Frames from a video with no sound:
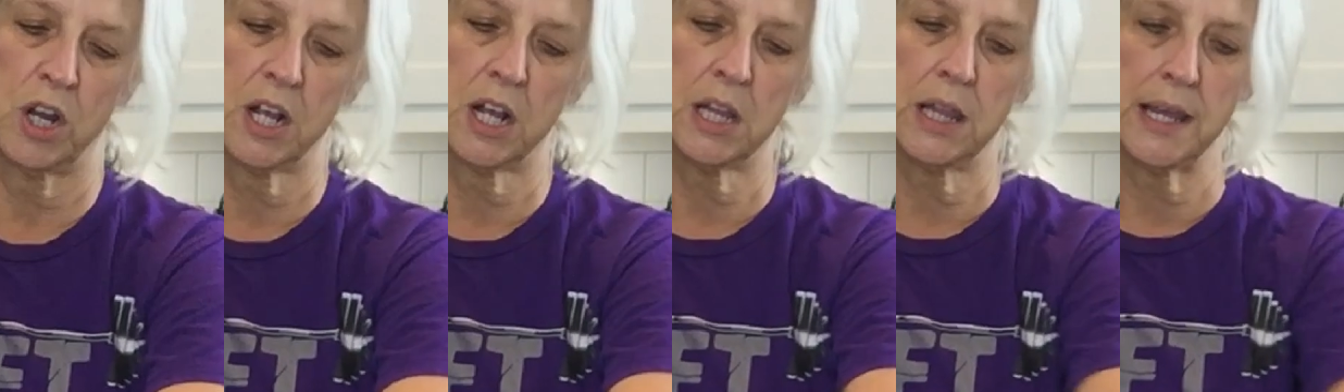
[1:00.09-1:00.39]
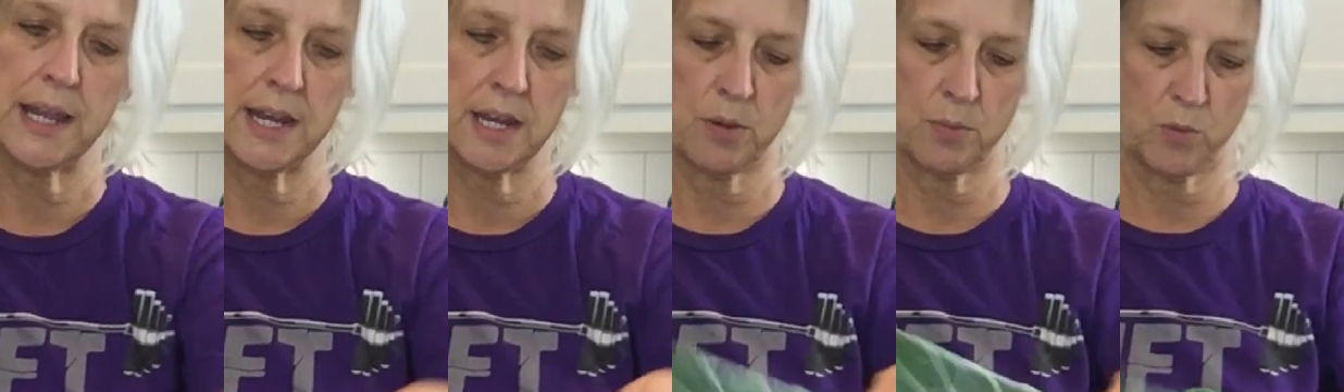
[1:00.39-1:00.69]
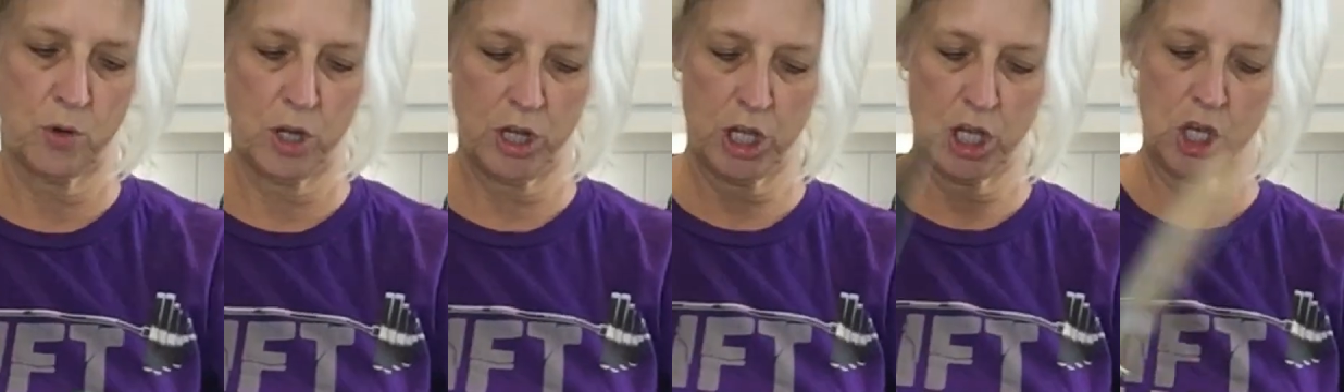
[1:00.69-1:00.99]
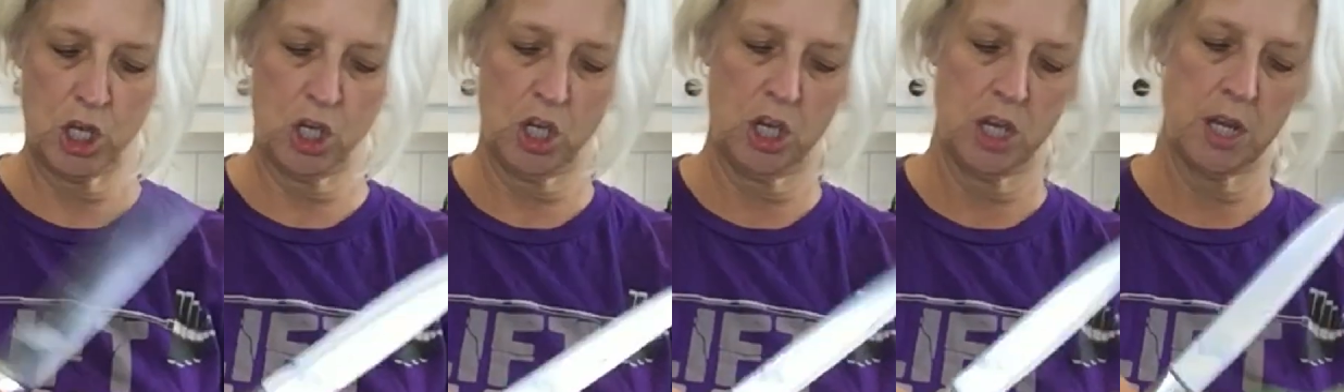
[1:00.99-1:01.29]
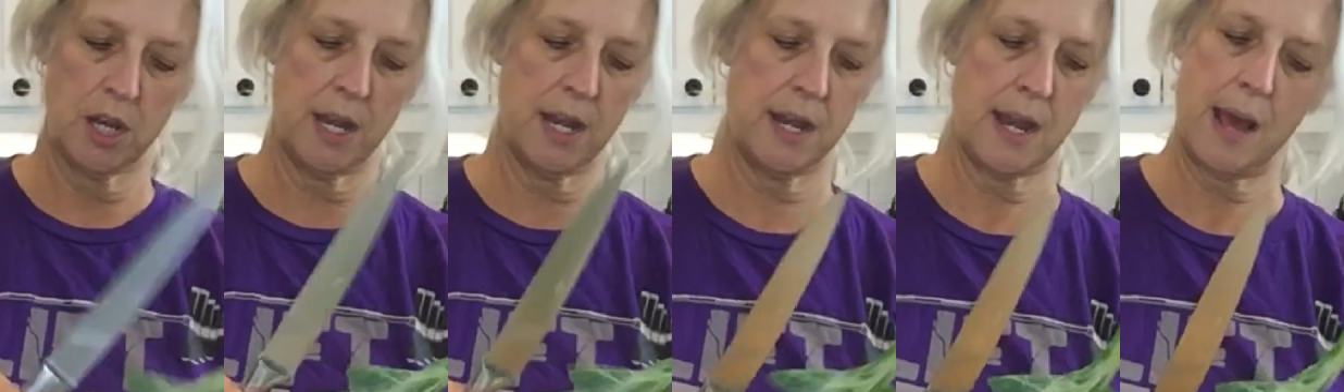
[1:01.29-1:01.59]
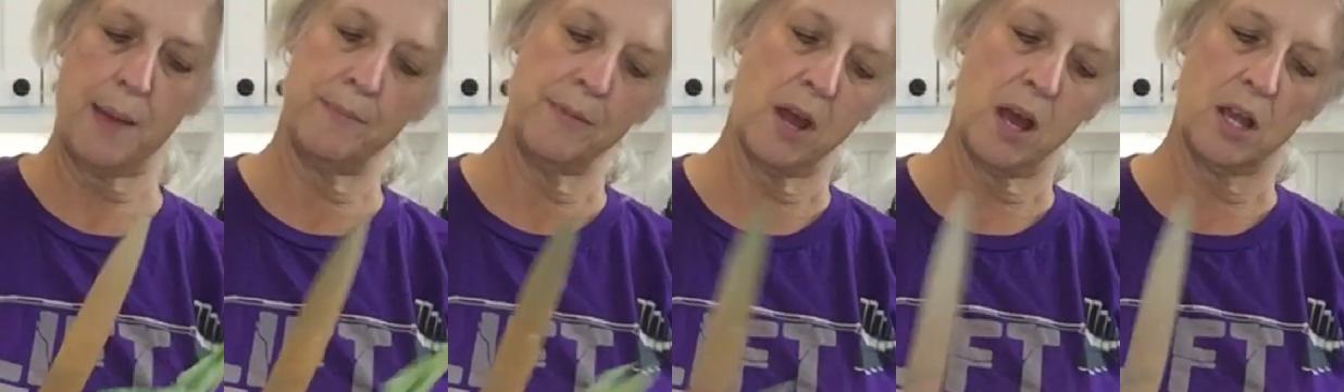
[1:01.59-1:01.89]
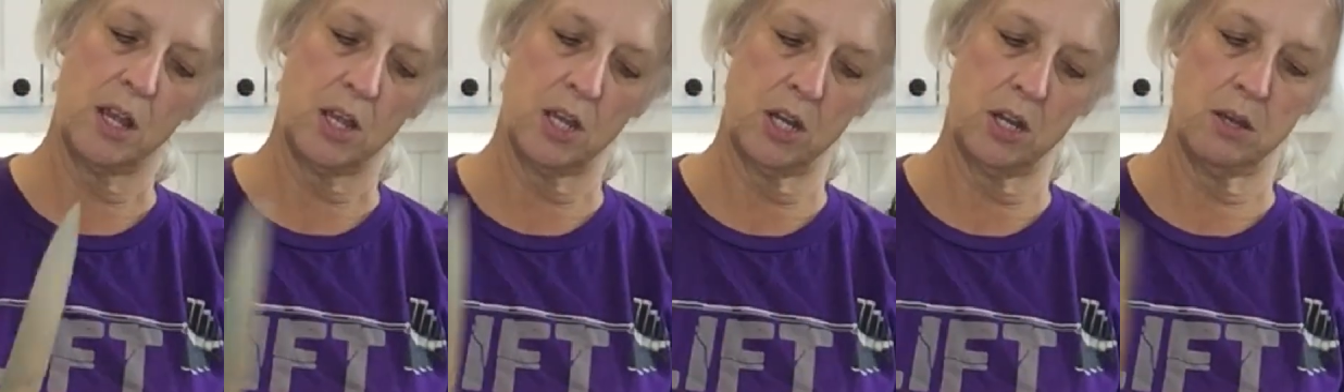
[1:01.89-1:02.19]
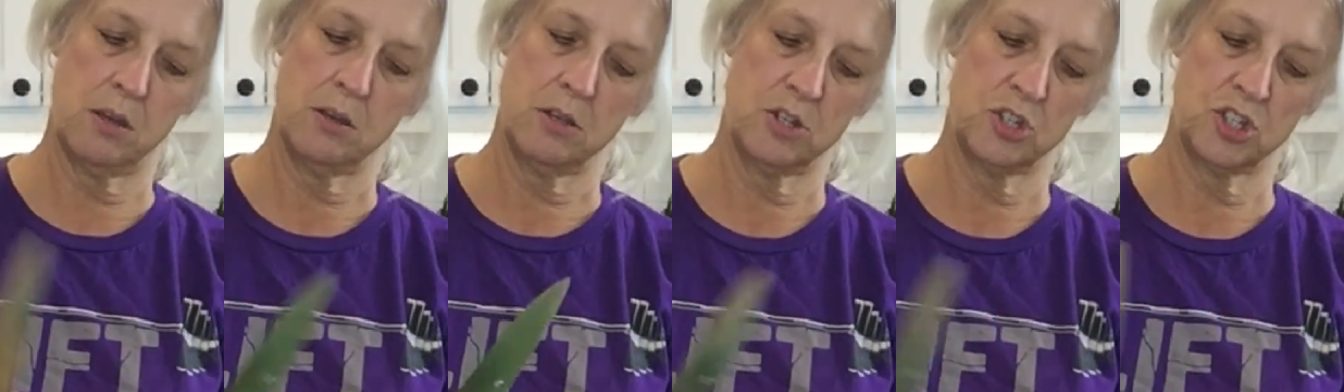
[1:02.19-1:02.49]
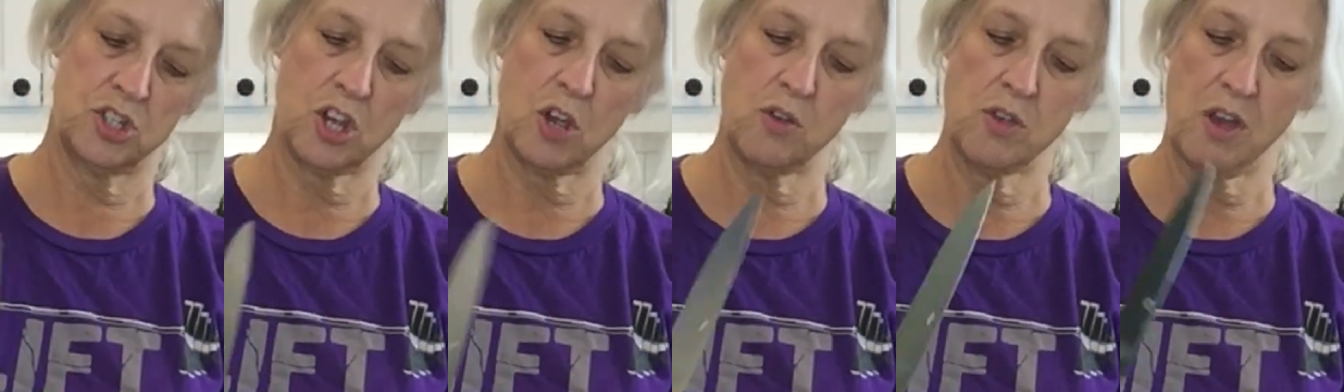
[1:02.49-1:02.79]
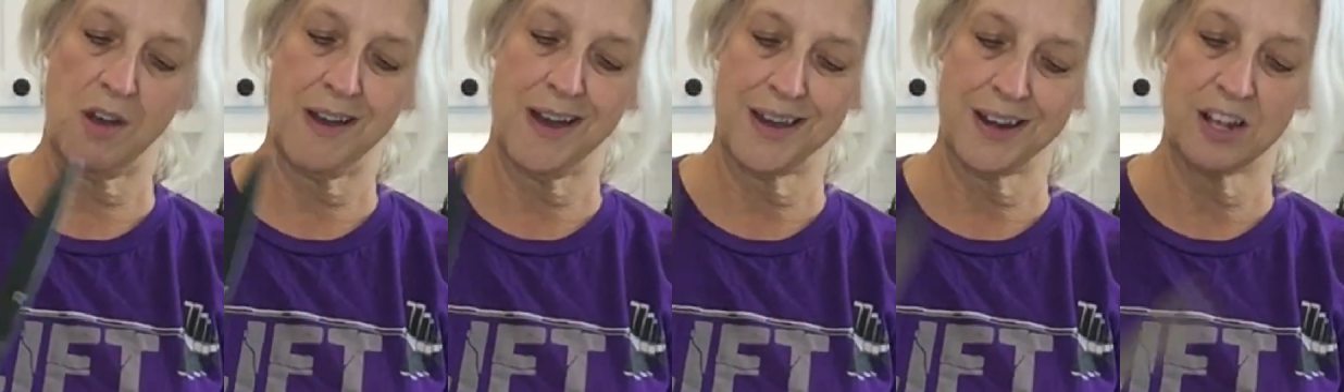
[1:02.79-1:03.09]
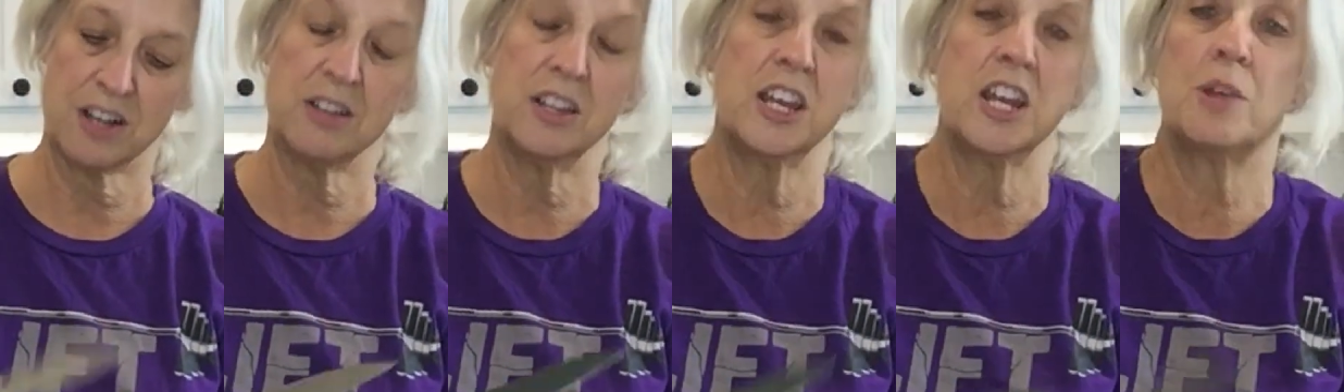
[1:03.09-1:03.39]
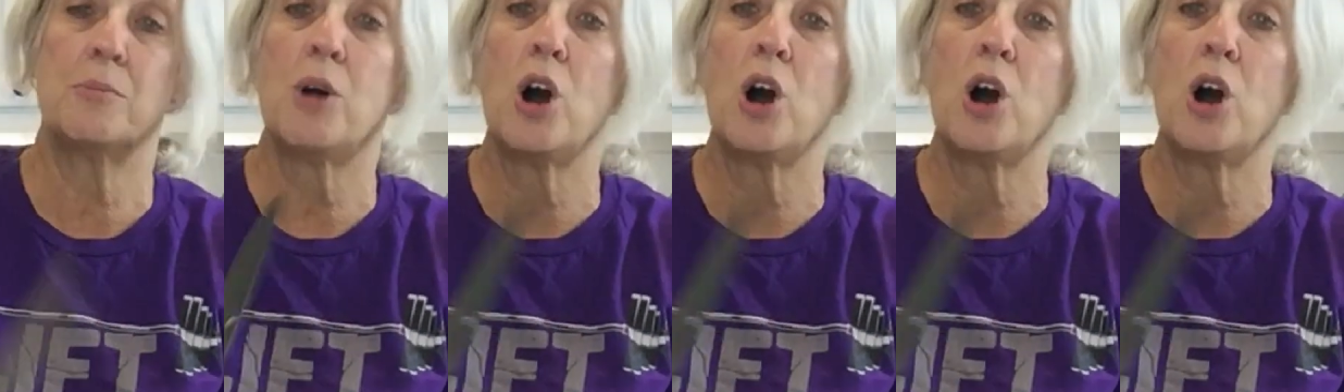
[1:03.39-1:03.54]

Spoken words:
to clean them really good. And I'm not going to show y'all how to clean them.